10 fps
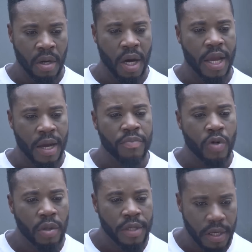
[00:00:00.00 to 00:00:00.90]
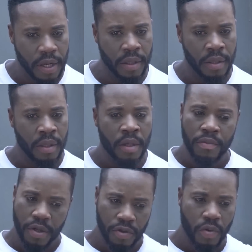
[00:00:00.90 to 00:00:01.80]
I am done here.
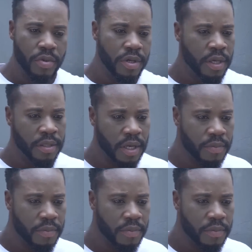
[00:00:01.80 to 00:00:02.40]
Please open the gate.